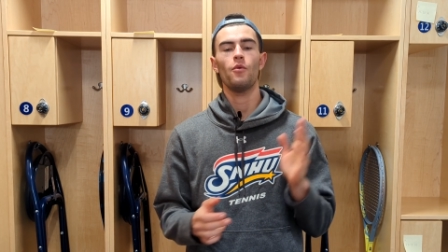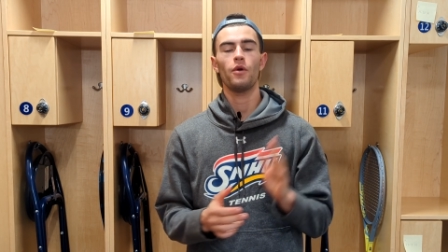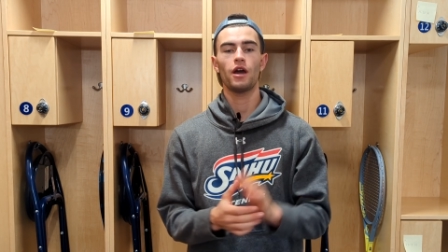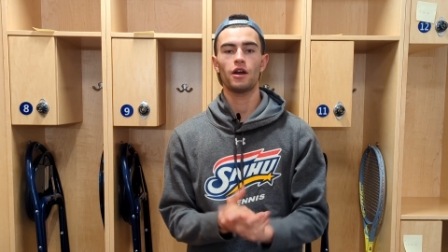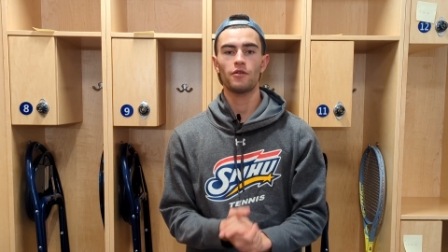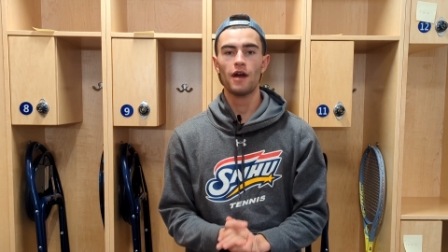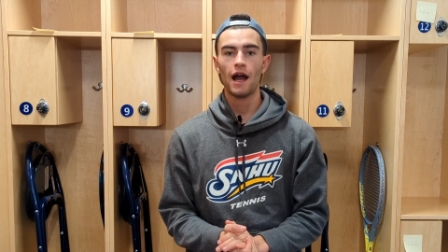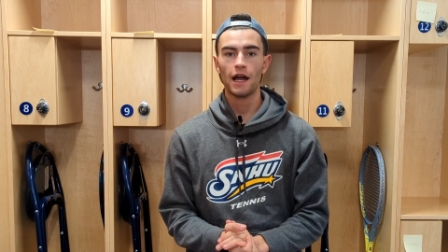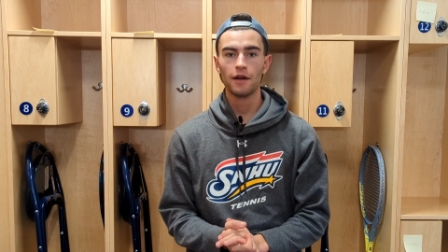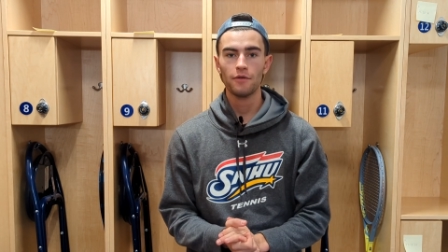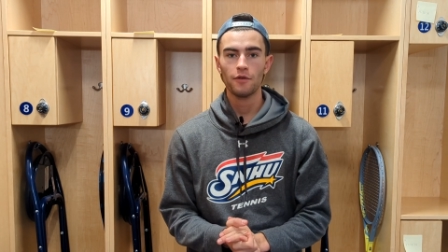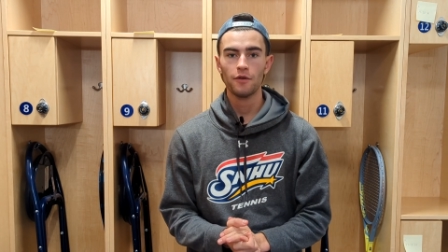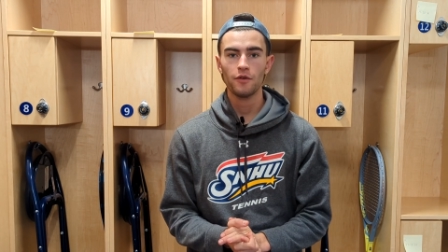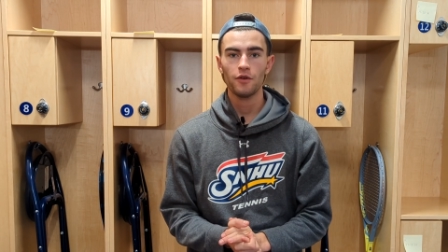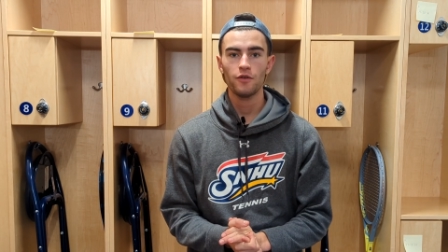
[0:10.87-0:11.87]
We got a racket
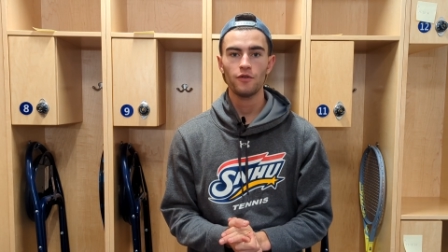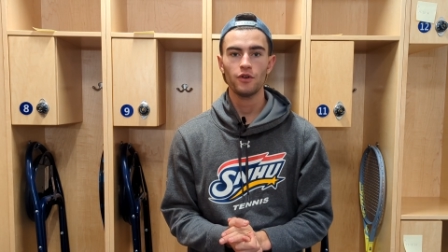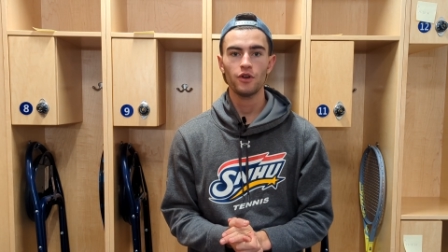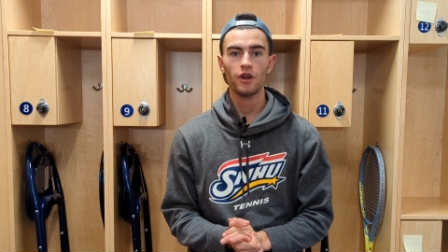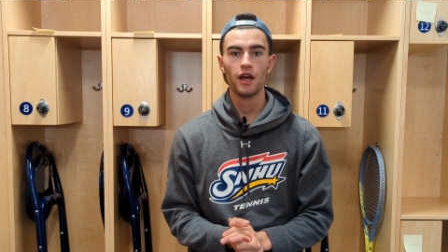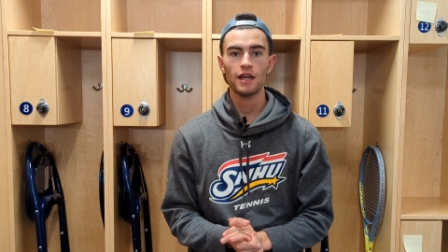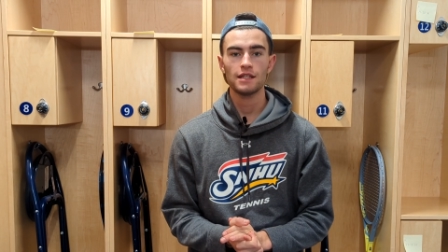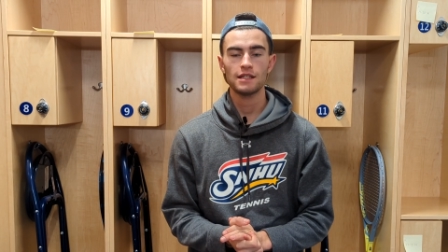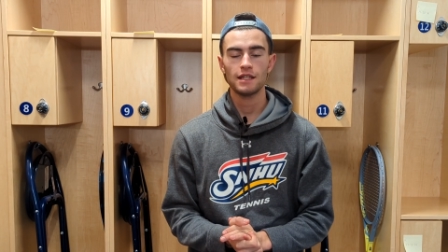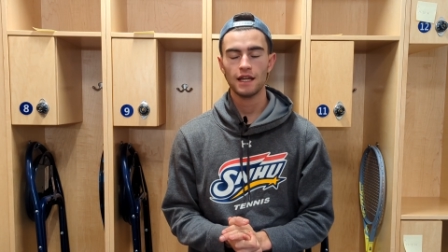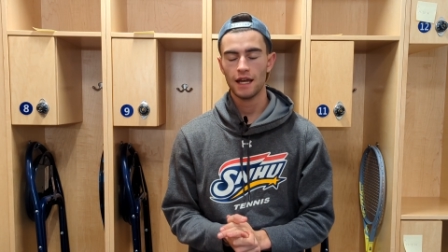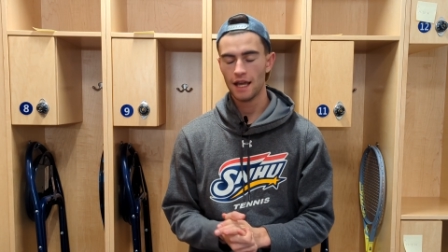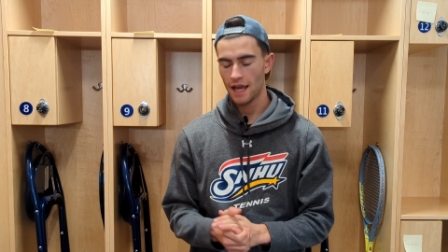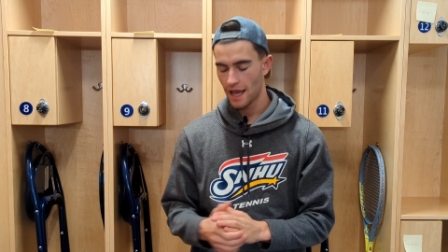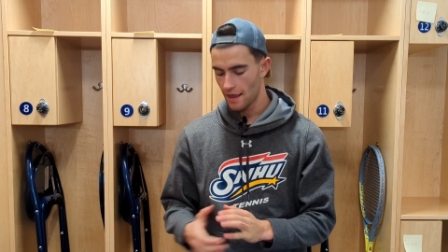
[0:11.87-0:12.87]
review for you guys
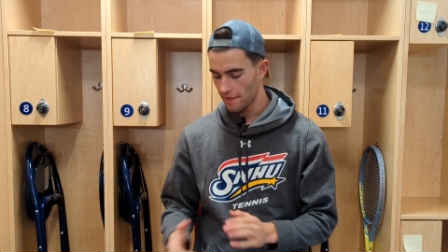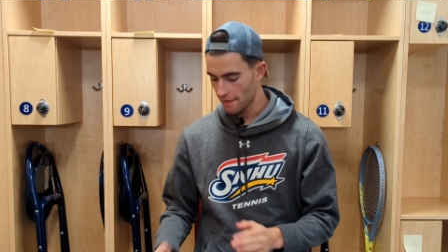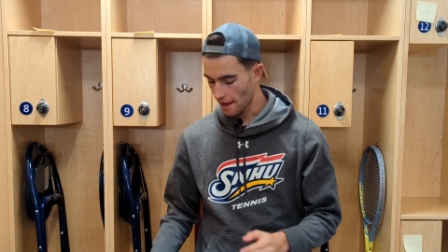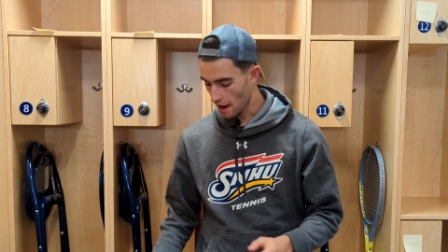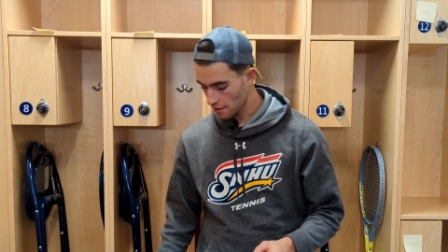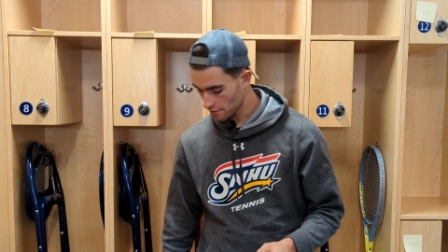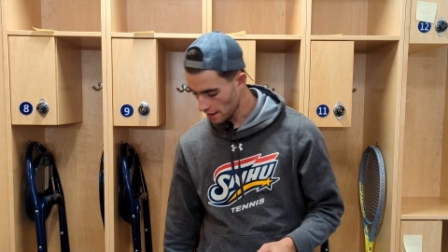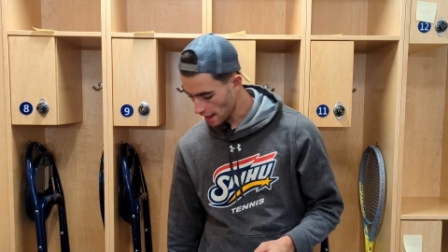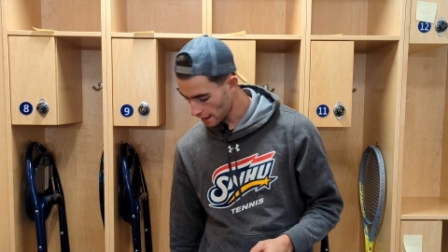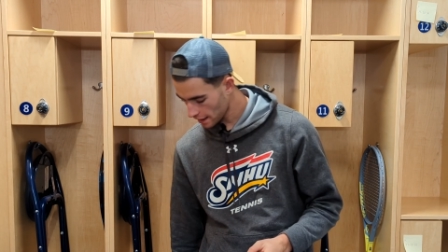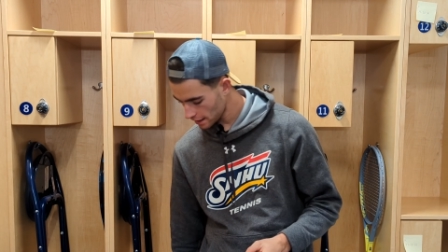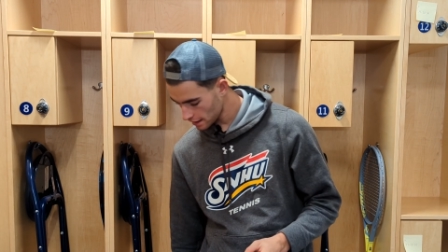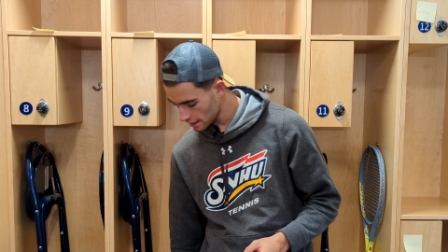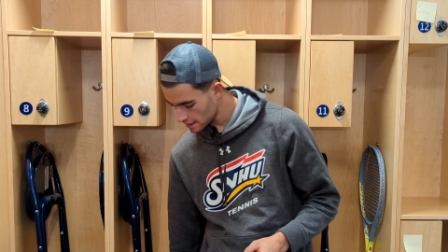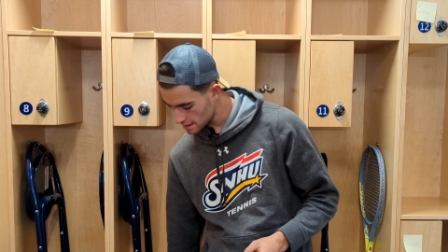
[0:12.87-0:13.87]
today, and that
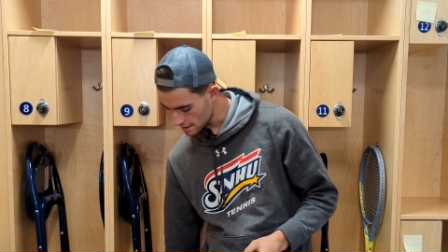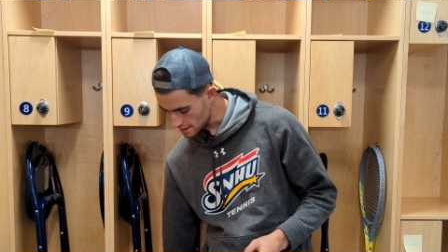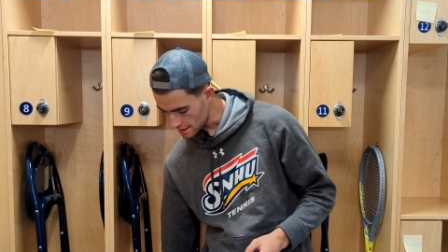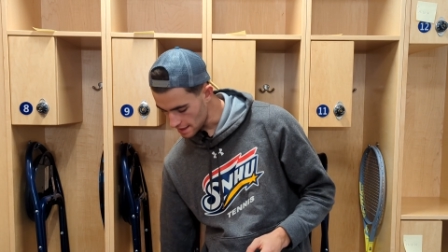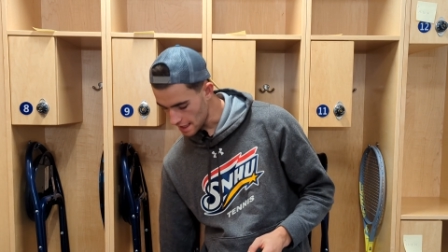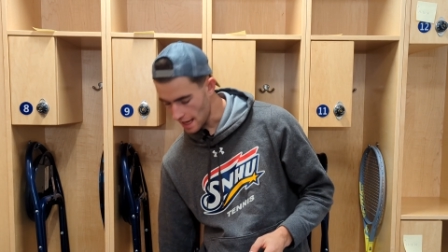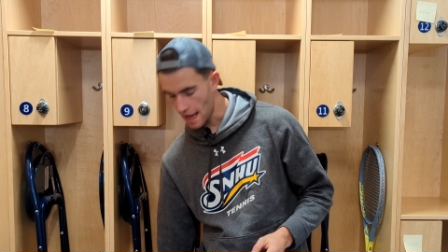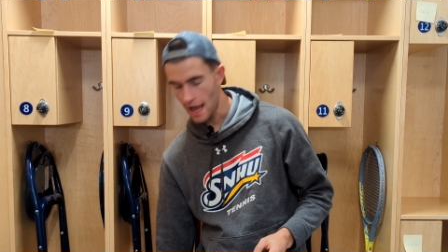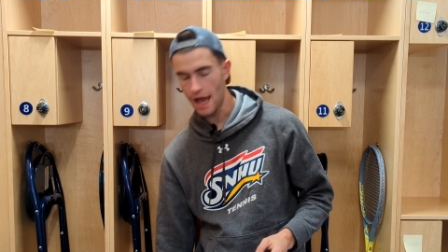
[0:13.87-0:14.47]
racket is the